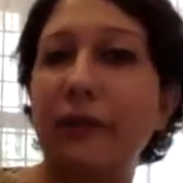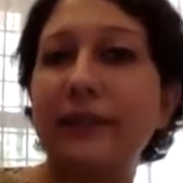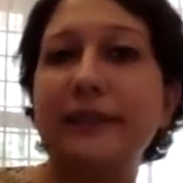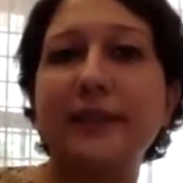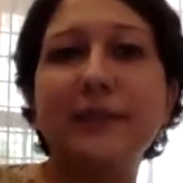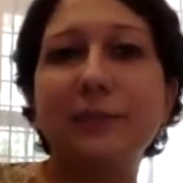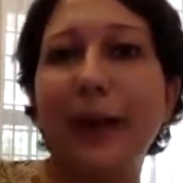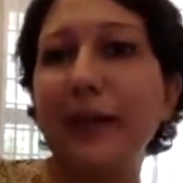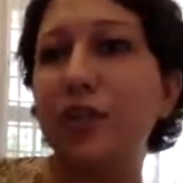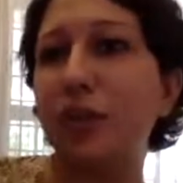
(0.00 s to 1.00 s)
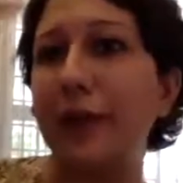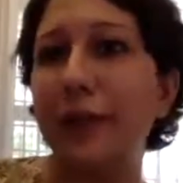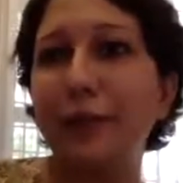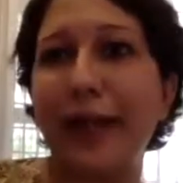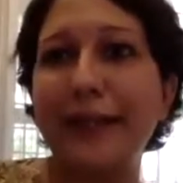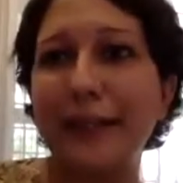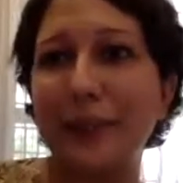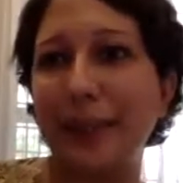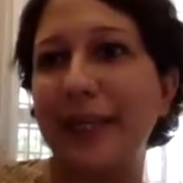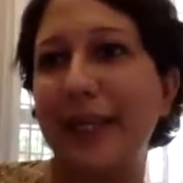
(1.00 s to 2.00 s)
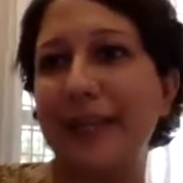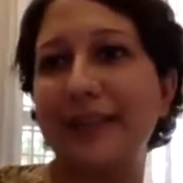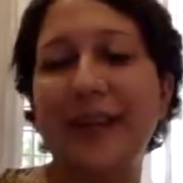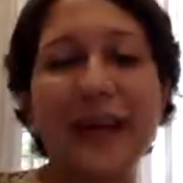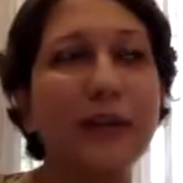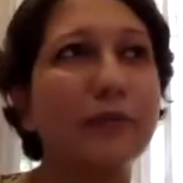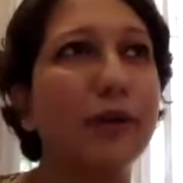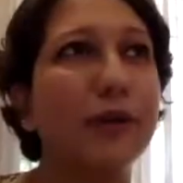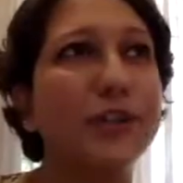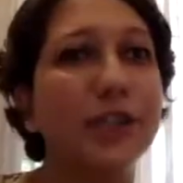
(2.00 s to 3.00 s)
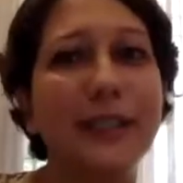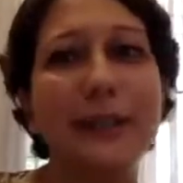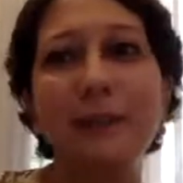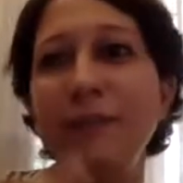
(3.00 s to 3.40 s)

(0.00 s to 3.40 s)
For instance, Mike joined you right at the beginning, right, of your journey.